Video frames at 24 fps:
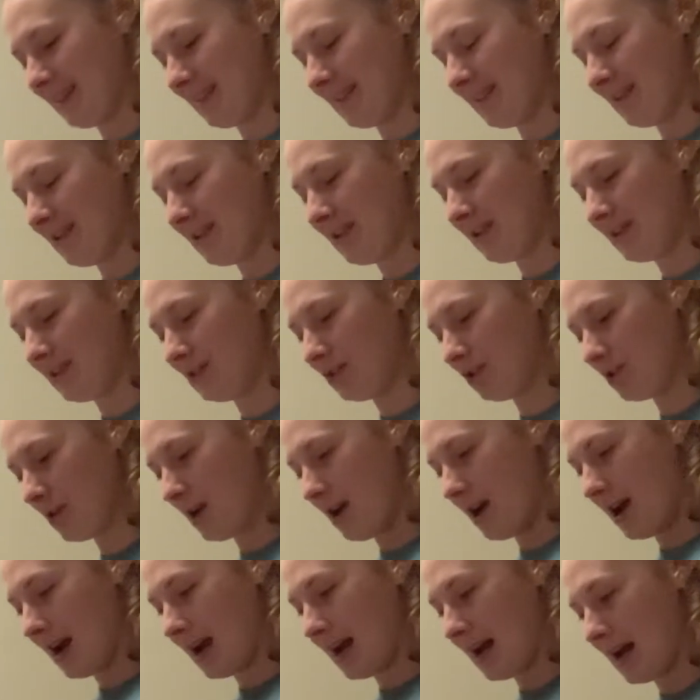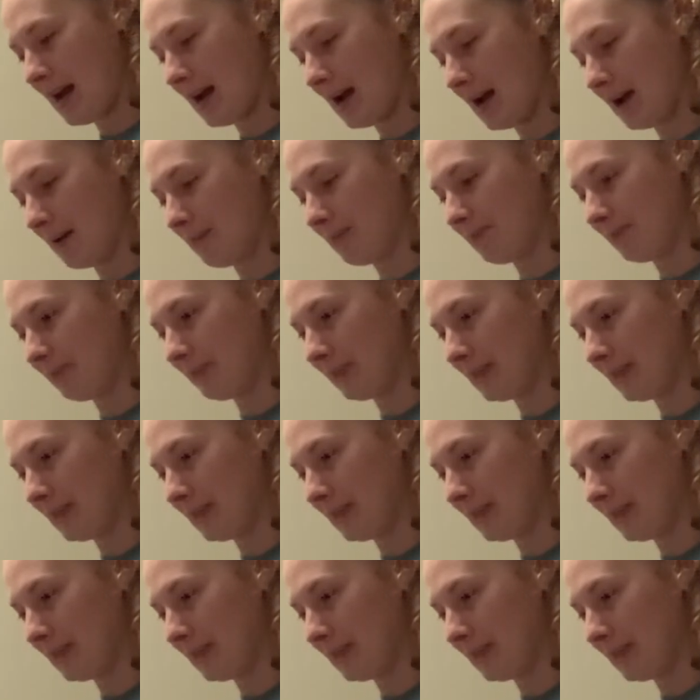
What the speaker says: Good job.